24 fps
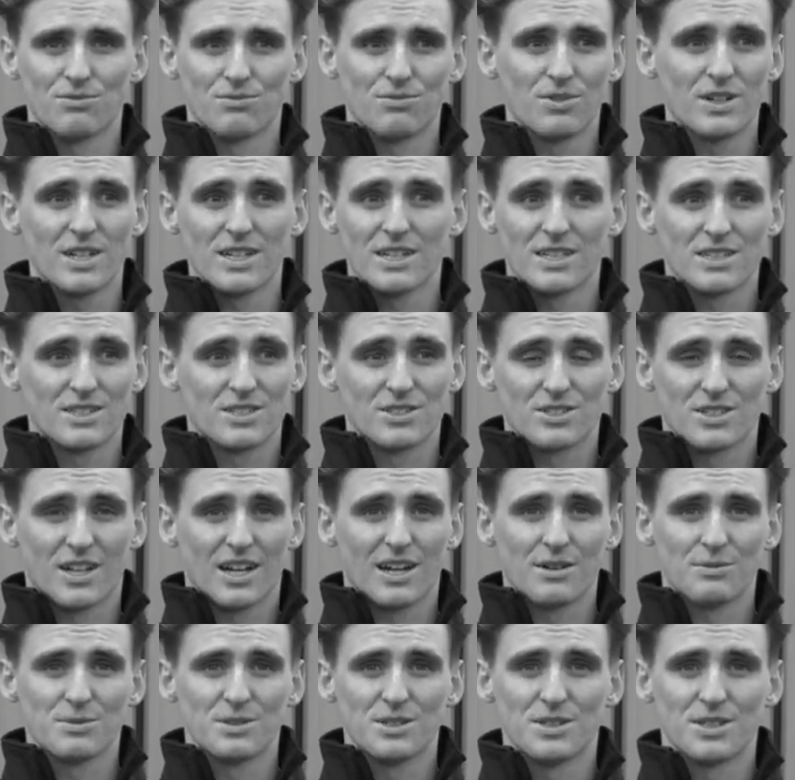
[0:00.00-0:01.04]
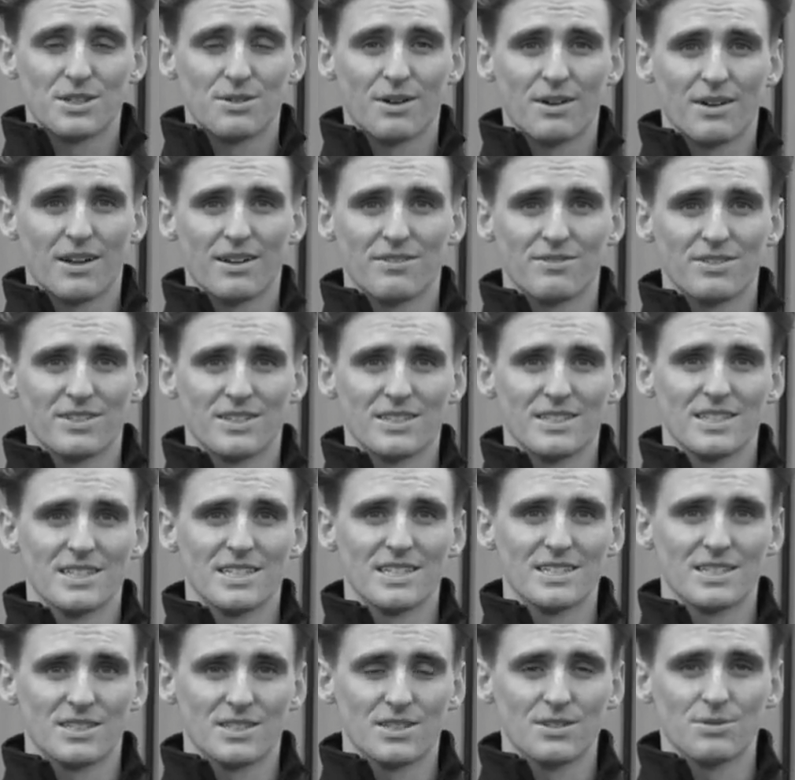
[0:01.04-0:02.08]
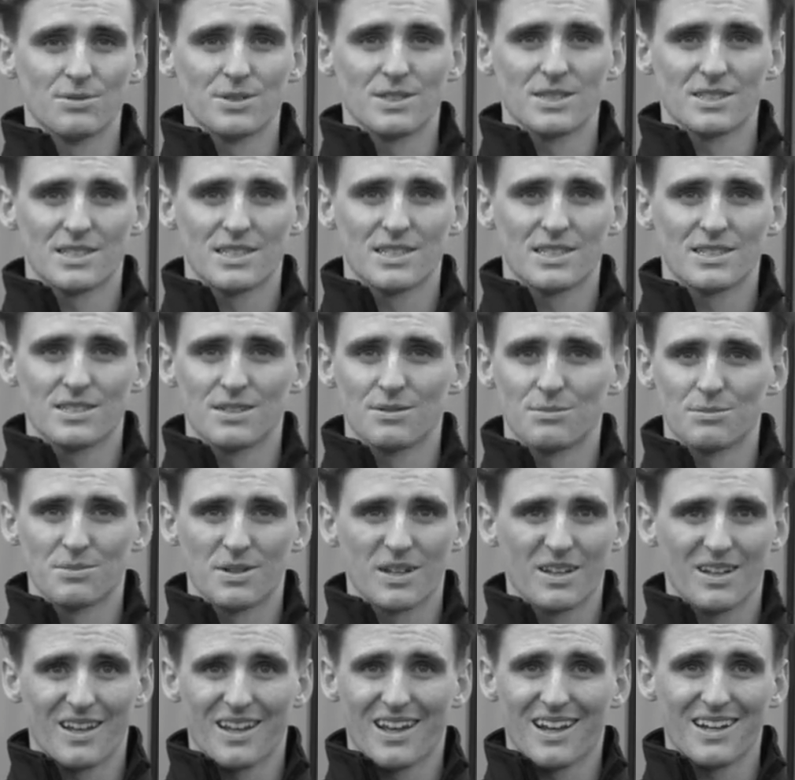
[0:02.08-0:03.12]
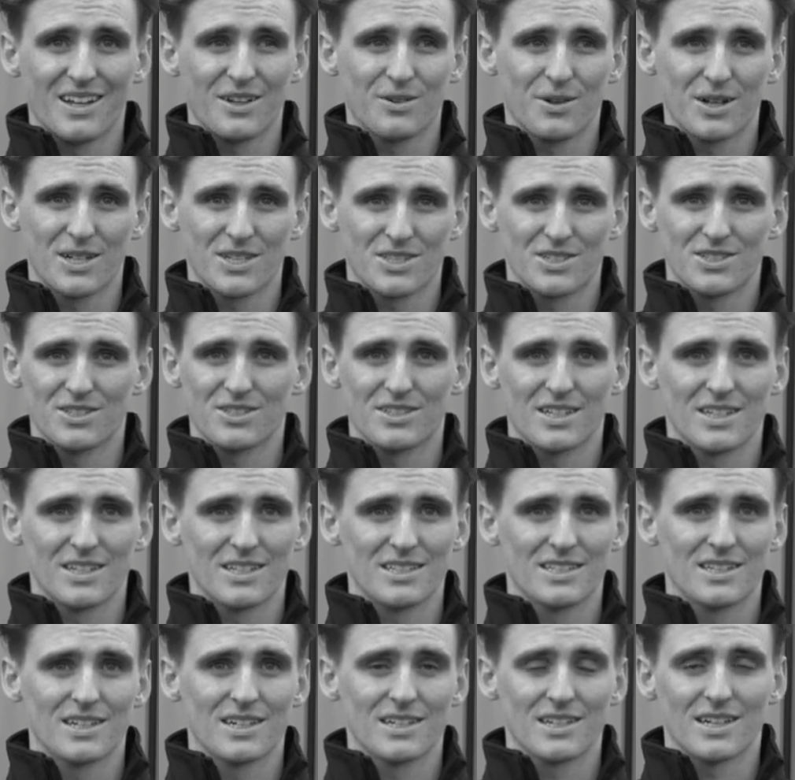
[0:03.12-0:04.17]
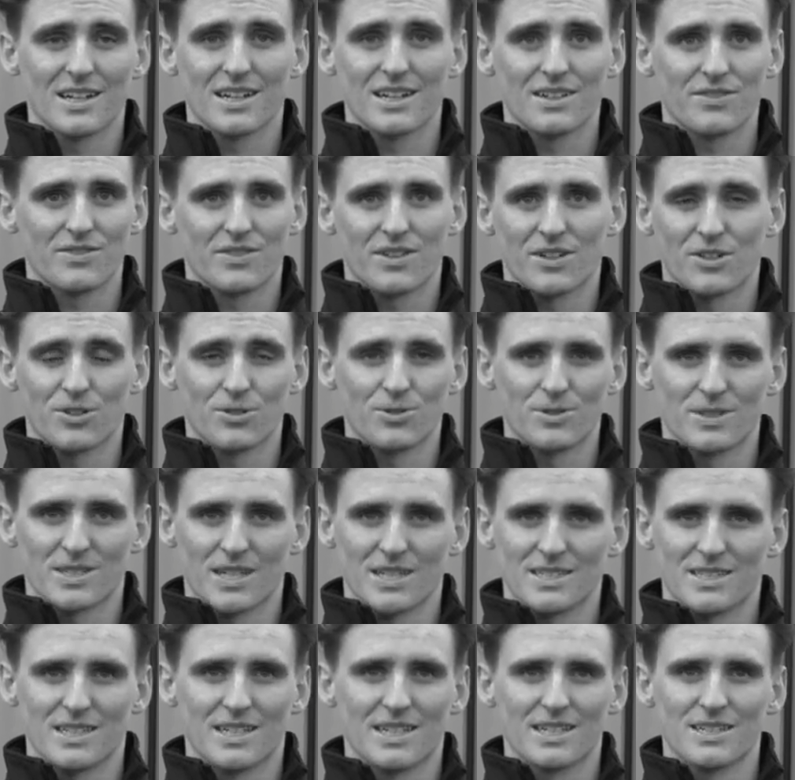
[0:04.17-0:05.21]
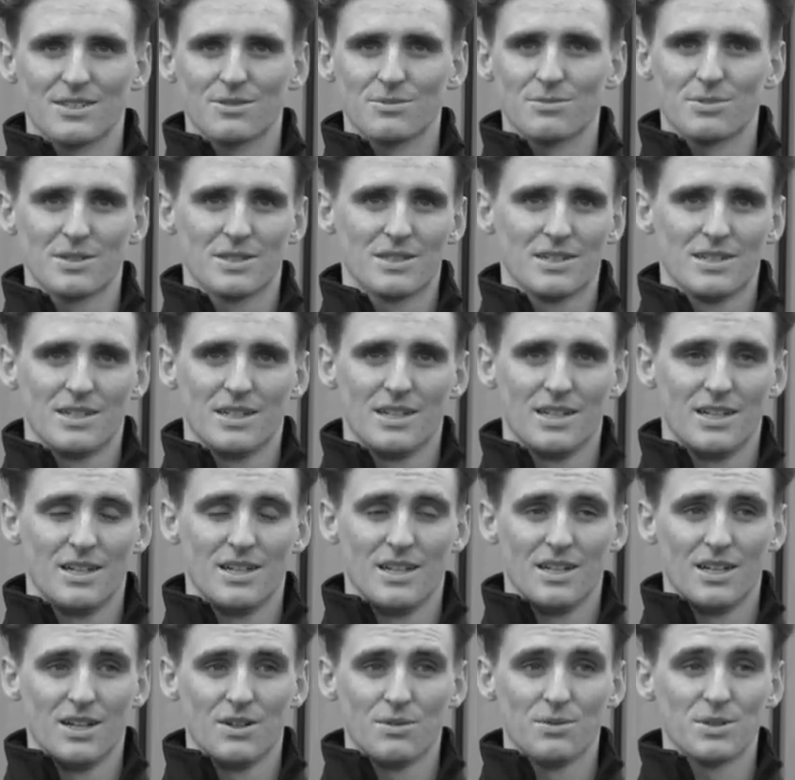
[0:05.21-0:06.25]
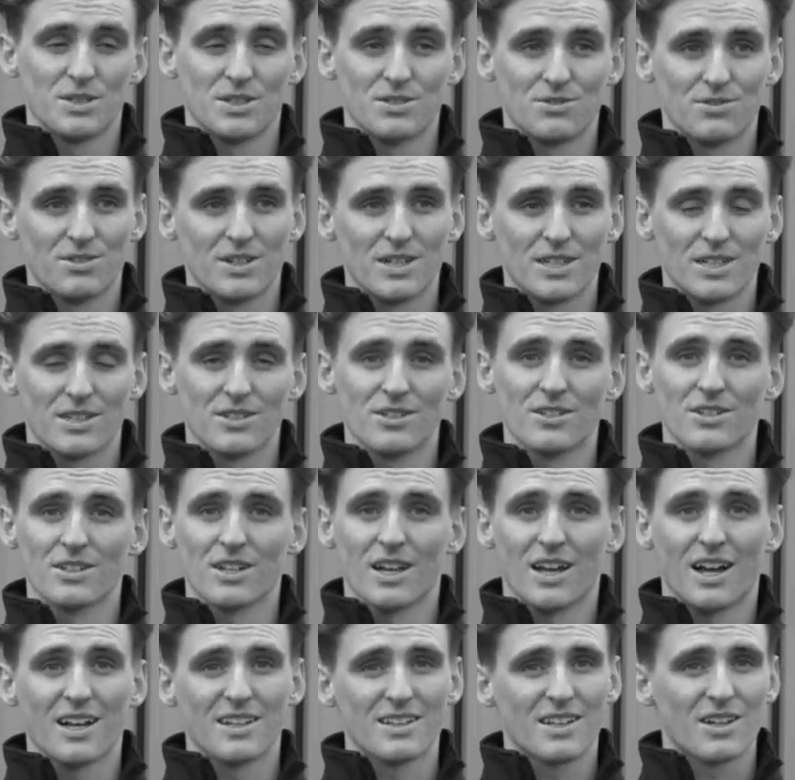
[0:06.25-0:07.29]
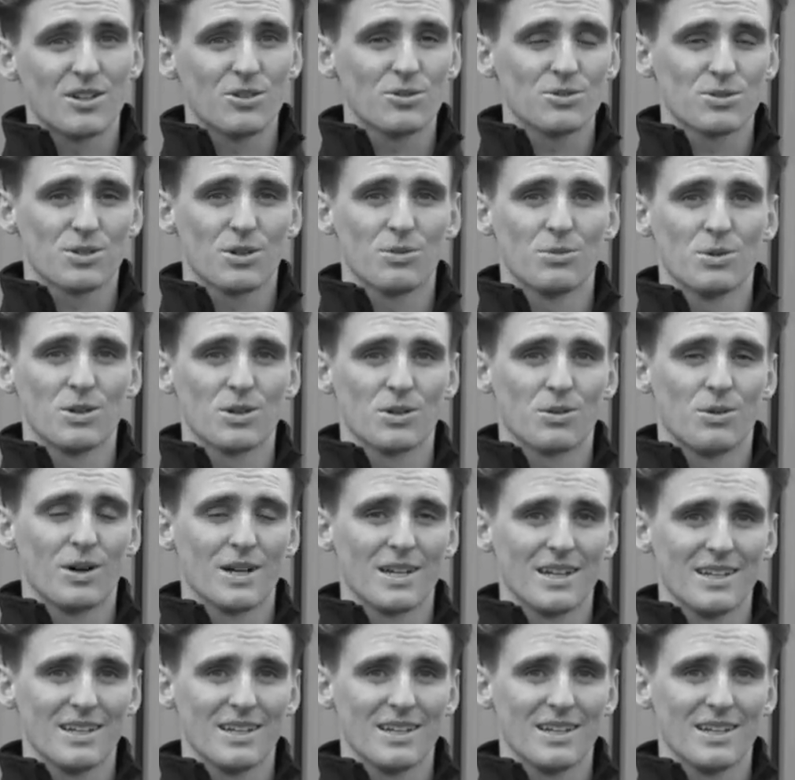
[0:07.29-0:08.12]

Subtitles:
really just helps you do everything you need to do with the system. Any questions, anything like that, they're always there to help, which is really good. And they also work quite